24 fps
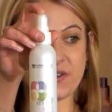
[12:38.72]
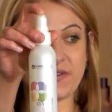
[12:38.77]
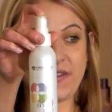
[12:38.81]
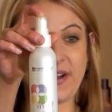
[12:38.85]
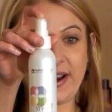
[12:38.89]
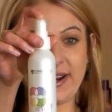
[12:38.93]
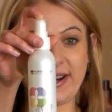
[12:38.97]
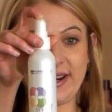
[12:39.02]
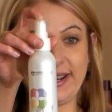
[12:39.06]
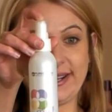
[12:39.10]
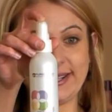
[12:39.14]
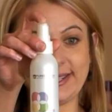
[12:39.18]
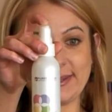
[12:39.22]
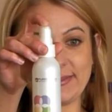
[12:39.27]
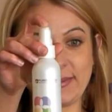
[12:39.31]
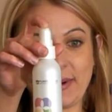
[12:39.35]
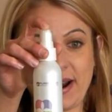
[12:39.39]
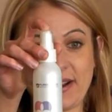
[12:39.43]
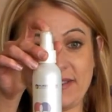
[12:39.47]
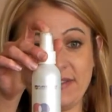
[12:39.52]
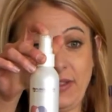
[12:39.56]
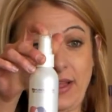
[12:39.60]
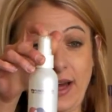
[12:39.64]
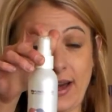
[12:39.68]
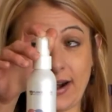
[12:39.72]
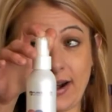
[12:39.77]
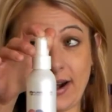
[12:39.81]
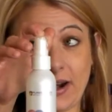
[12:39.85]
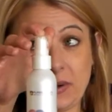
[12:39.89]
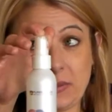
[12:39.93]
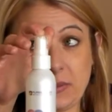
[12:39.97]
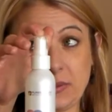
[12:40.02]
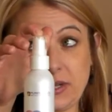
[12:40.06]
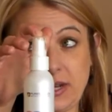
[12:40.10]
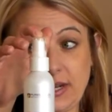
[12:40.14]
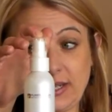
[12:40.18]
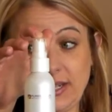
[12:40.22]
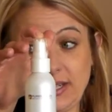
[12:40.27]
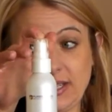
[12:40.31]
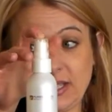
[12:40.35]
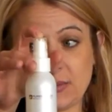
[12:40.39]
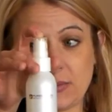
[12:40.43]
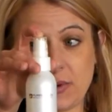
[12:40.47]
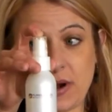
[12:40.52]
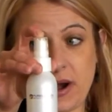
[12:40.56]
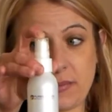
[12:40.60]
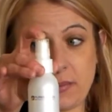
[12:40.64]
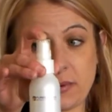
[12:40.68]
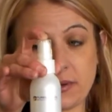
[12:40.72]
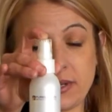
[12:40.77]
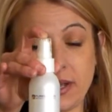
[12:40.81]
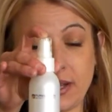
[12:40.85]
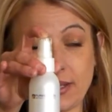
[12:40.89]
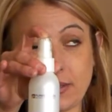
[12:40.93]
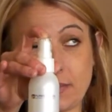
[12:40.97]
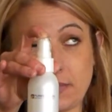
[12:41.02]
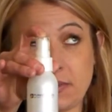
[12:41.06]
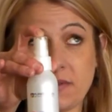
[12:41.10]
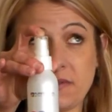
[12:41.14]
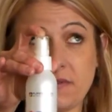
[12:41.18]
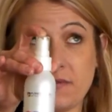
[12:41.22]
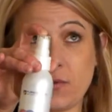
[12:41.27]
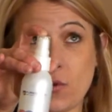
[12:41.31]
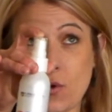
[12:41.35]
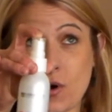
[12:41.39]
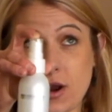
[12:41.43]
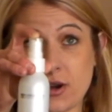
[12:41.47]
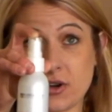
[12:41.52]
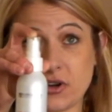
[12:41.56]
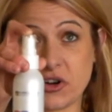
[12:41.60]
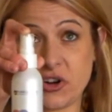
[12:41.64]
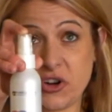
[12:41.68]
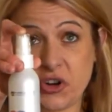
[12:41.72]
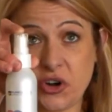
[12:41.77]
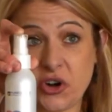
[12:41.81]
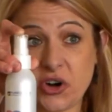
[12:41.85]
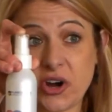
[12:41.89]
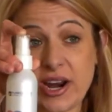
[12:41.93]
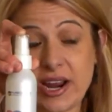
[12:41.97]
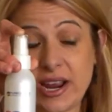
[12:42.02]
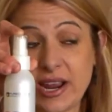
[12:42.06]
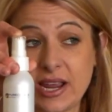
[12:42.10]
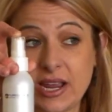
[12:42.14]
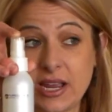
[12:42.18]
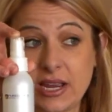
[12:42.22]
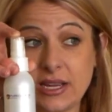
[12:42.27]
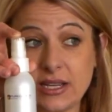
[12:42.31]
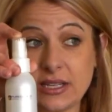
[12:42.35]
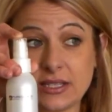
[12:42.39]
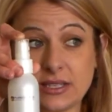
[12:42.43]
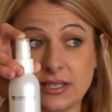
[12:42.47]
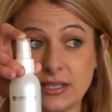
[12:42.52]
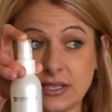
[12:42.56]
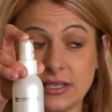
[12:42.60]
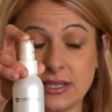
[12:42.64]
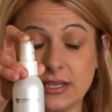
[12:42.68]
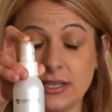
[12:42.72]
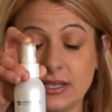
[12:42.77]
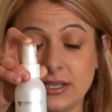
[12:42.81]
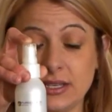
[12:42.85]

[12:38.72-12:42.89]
Fortified heat spray, flat iron protecting spray, protects up to 400 degrees.